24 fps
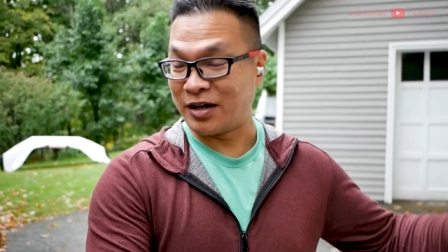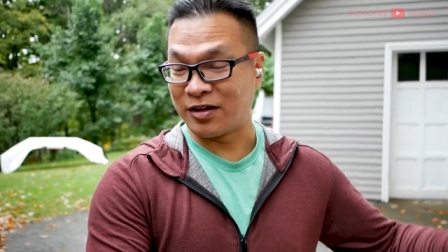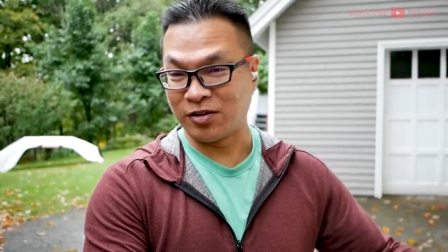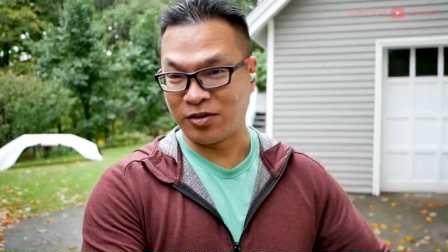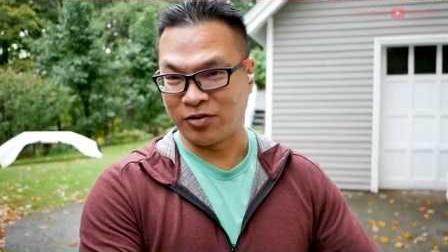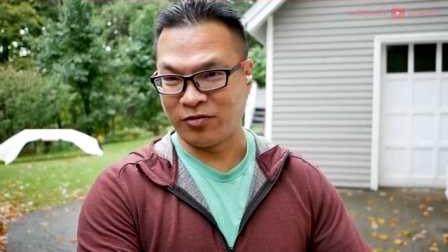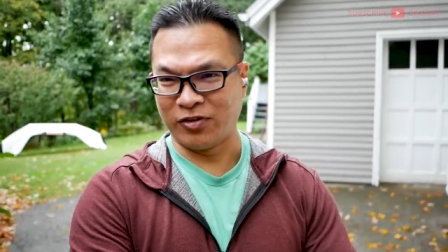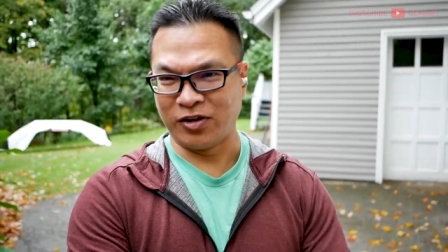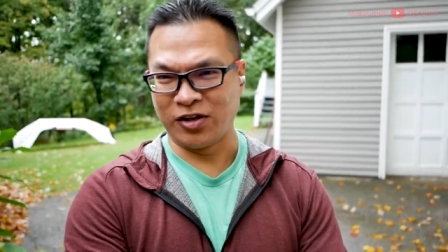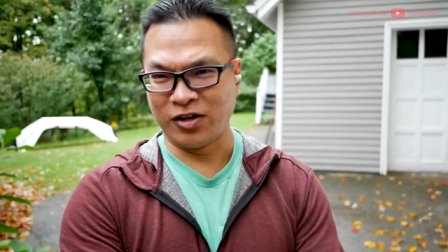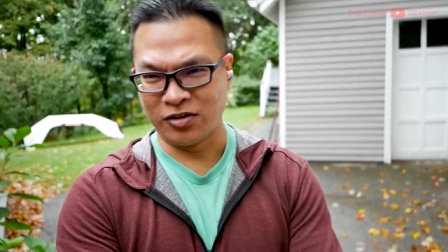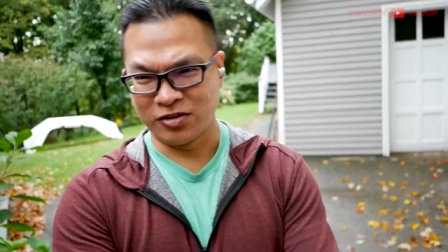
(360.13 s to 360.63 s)
other
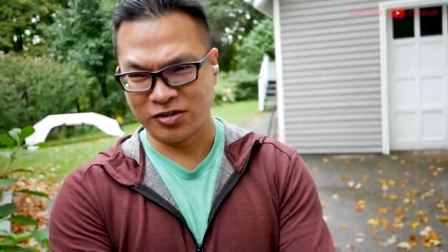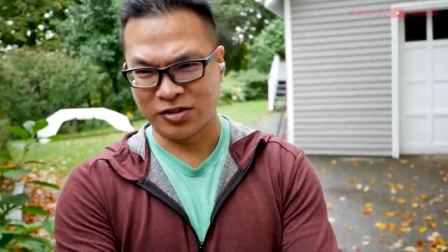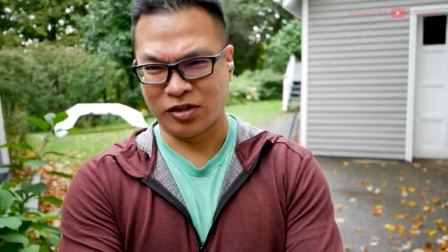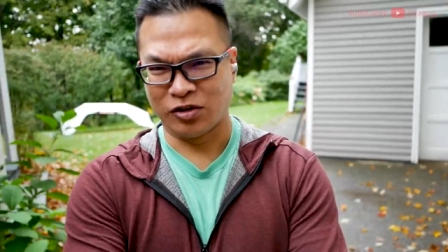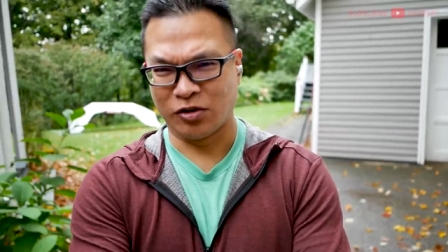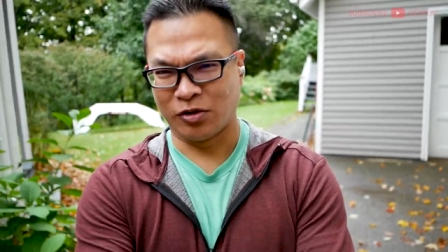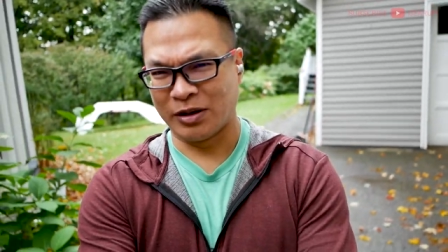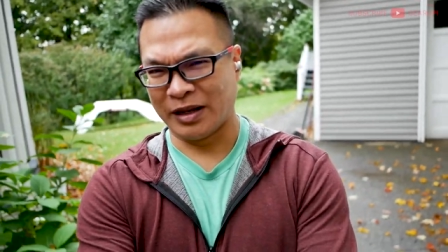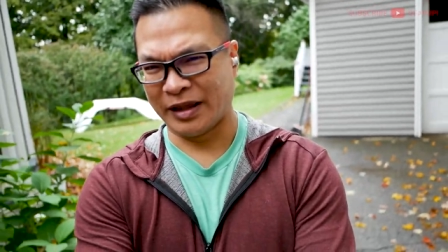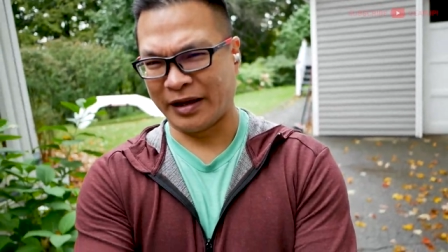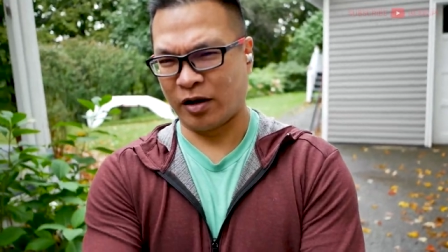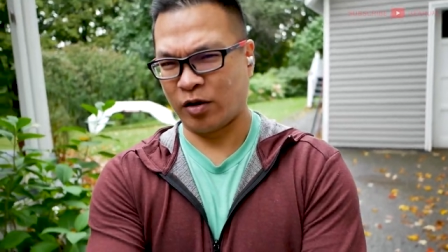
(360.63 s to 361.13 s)
videos,
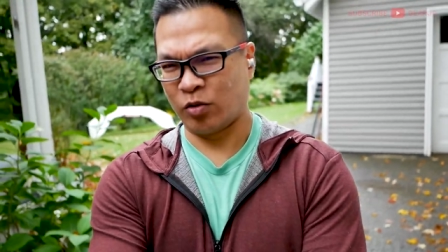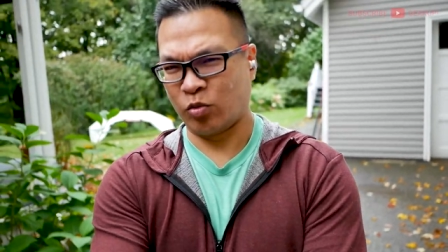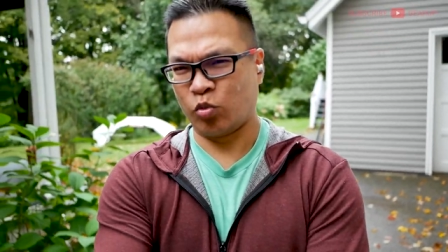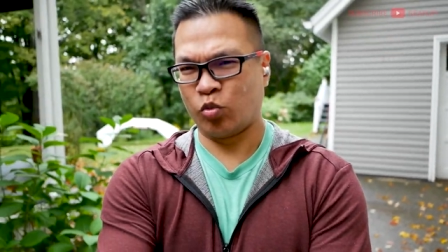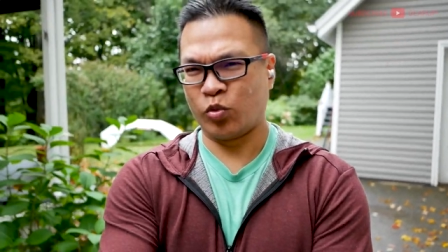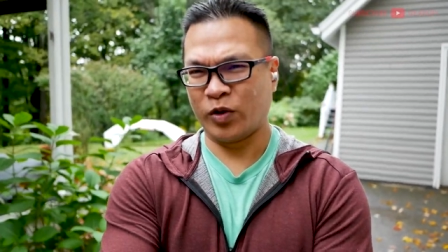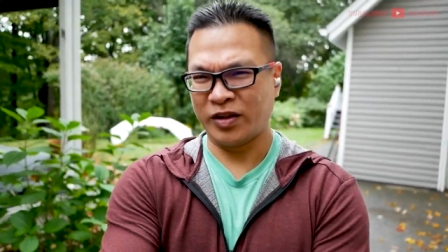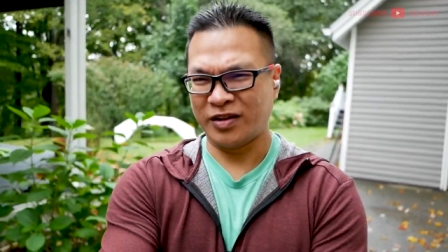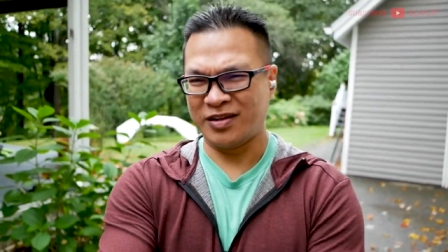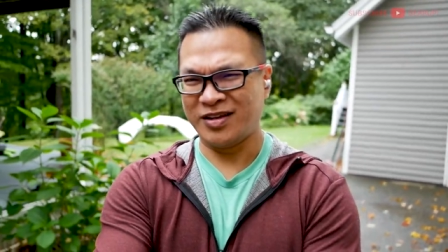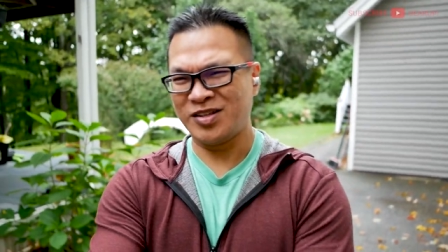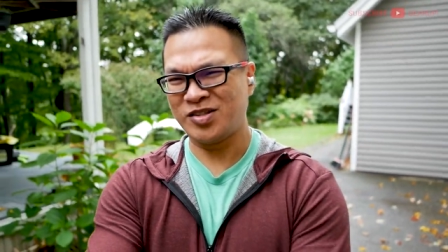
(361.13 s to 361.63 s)
and you're like,
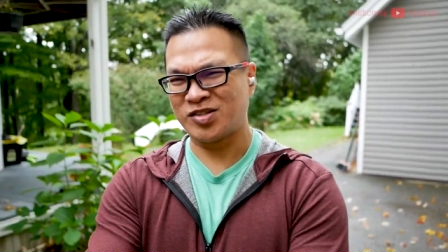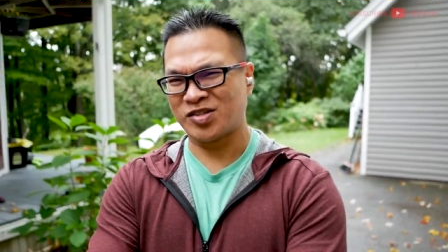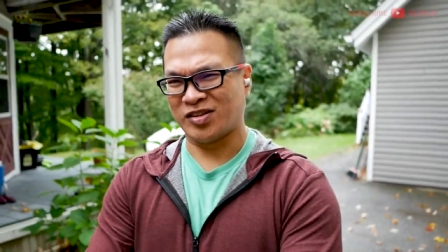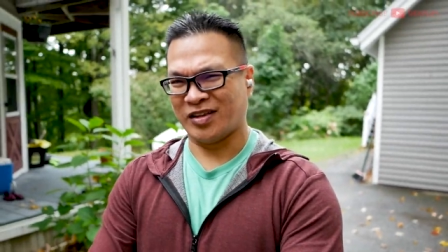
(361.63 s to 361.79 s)
what is